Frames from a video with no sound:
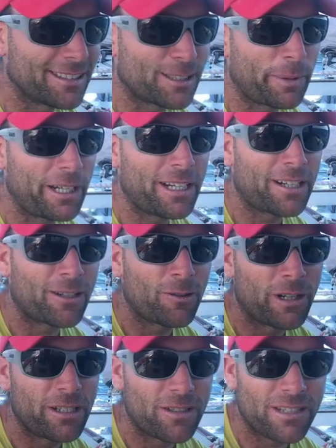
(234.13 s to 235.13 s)
spinnaker
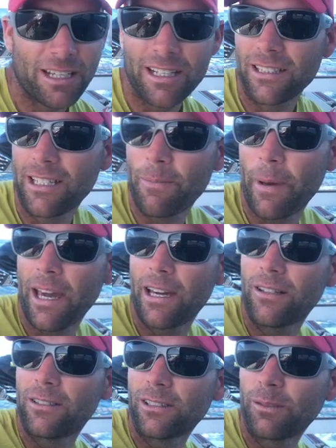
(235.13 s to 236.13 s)
when you sail deep
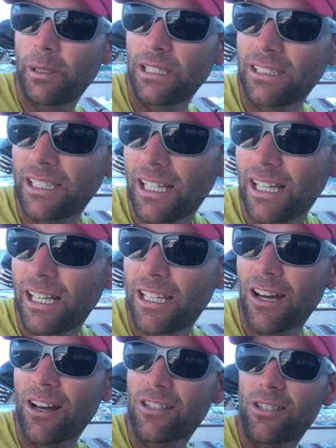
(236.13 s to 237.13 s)
angles, but
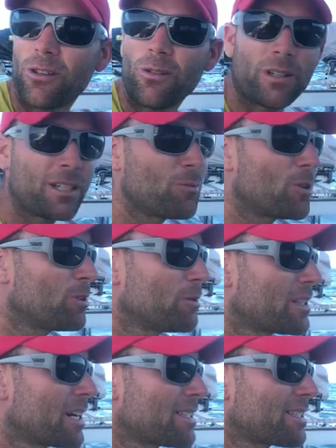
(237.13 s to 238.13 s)
not so anymore
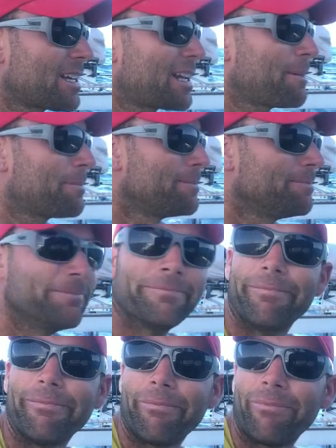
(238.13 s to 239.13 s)
with that setup.
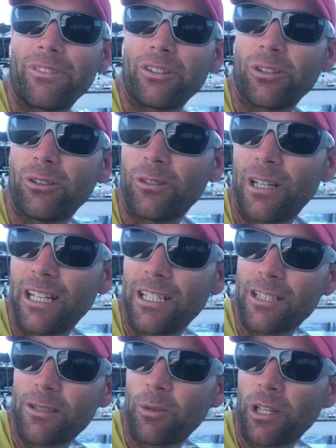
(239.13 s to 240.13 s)
So
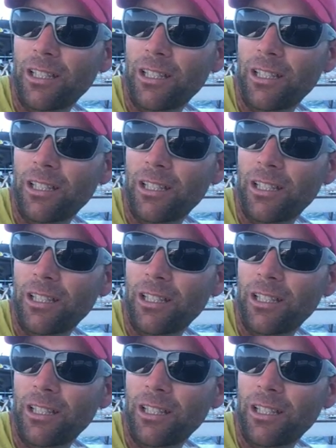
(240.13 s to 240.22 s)
just